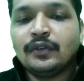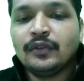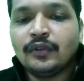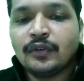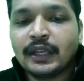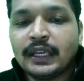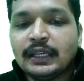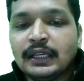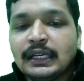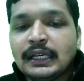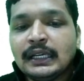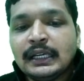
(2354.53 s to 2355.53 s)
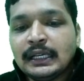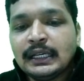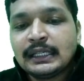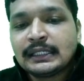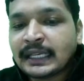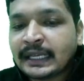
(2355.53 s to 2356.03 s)
Okay.
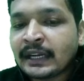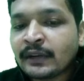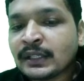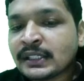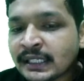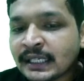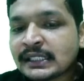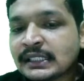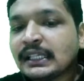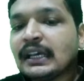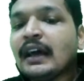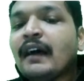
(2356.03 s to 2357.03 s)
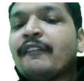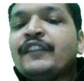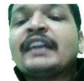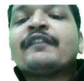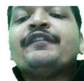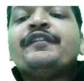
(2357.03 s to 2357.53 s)
Second one says
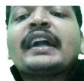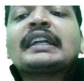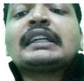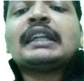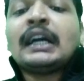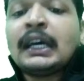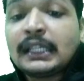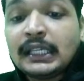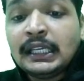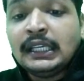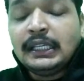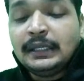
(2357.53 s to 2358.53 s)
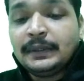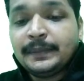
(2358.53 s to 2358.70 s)
when vector E